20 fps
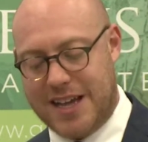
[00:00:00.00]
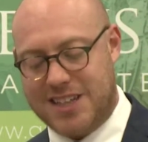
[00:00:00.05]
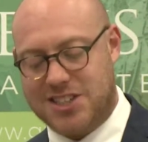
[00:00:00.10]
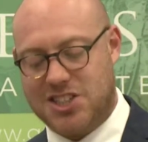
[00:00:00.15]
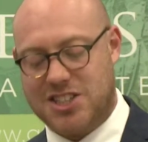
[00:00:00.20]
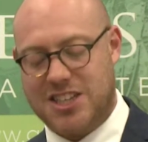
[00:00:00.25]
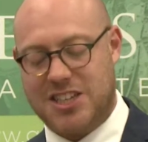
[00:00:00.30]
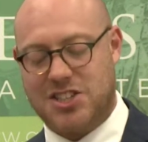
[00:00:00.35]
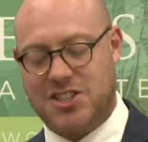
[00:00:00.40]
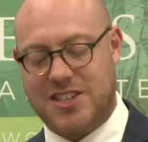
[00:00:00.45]
It
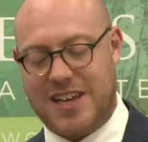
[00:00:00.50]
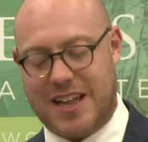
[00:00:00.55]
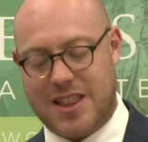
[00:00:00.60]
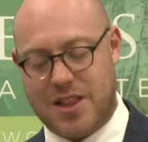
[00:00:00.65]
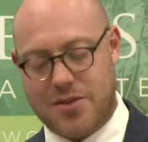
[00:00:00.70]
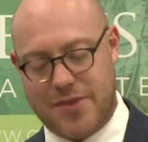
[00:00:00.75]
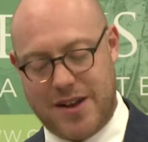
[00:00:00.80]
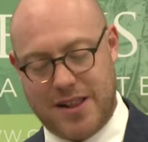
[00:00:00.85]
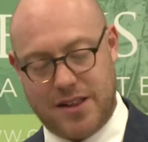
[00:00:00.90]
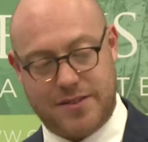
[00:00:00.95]
sets out
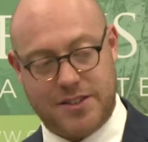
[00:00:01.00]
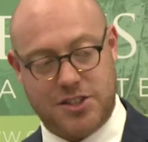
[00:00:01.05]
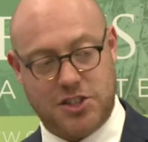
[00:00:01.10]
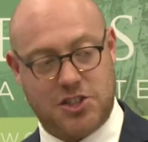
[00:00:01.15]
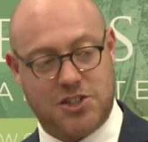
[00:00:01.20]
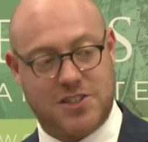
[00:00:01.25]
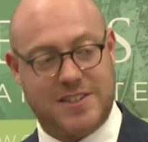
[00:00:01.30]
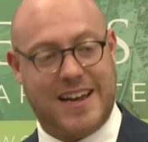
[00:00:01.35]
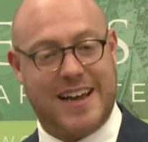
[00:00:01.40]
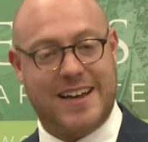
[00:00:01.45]
the relevant
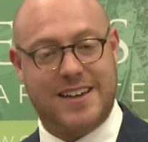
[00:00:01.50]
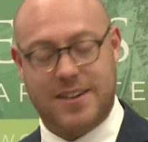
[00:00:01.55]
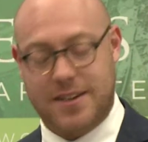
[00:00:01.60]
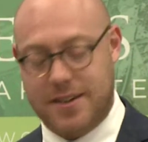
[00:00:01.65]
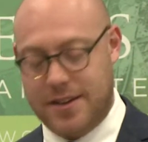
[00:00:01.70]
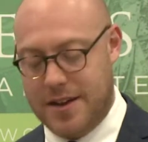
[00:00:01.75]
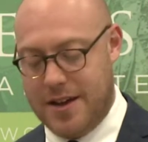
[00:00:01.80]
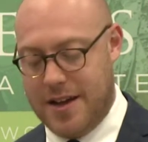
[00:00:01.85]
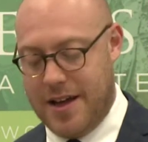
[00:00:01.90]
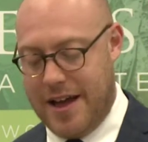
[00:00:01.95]
standard,